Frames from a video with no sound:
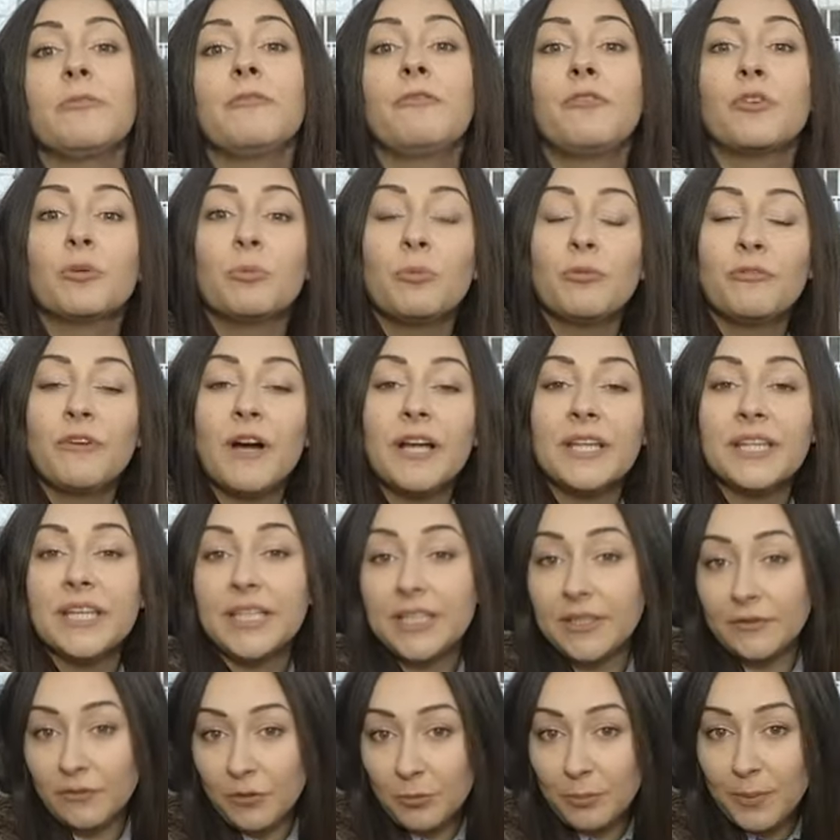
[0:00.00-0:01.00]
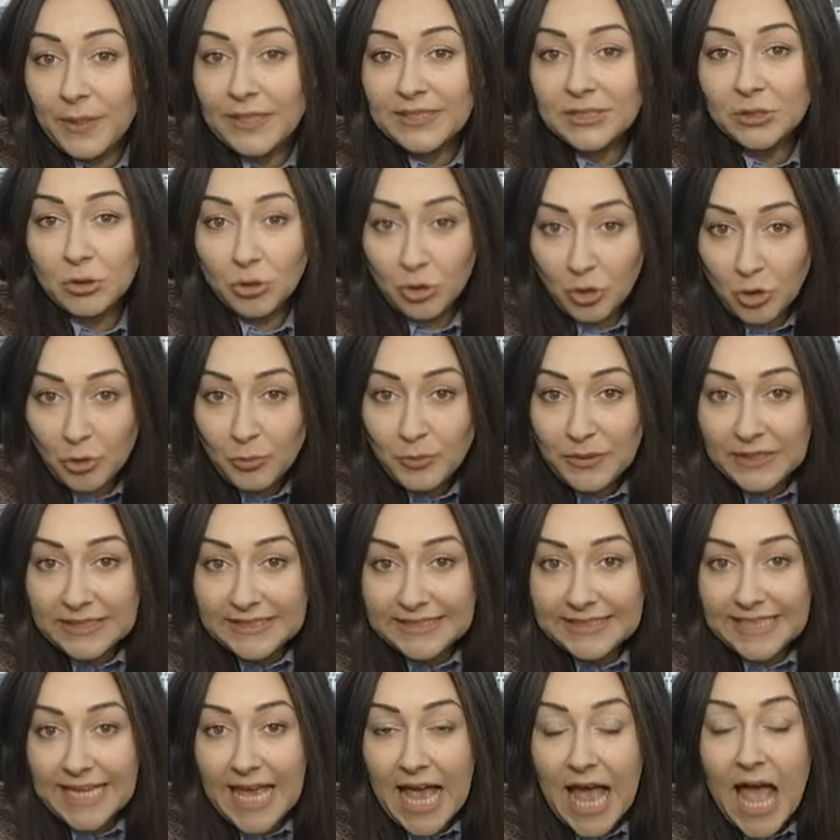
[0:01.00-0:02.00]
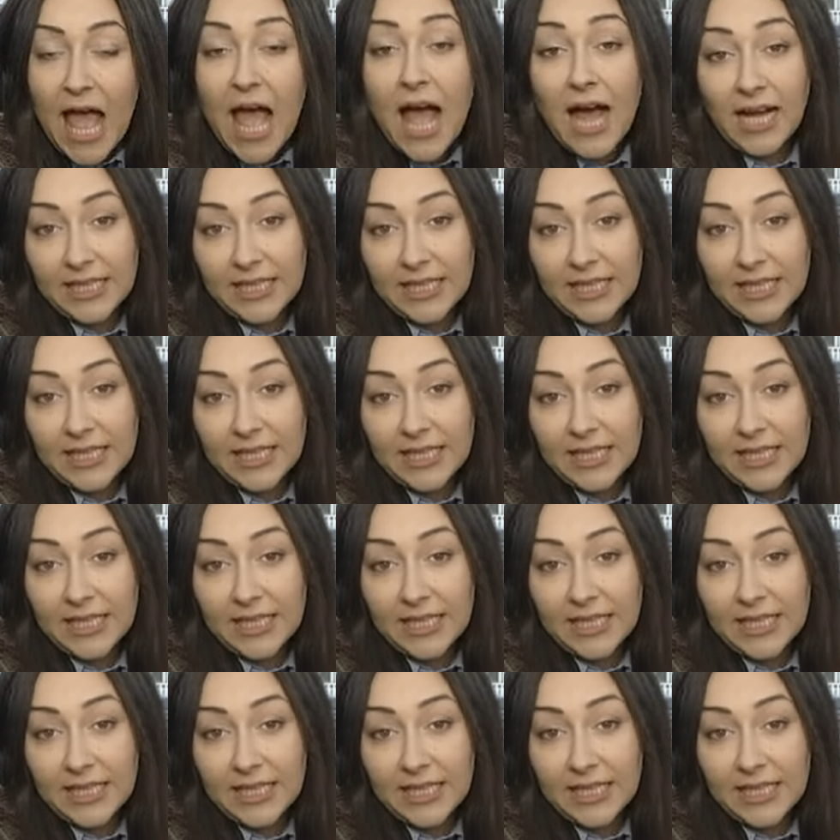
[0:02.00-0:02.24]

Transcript: The new government is to be formed based on the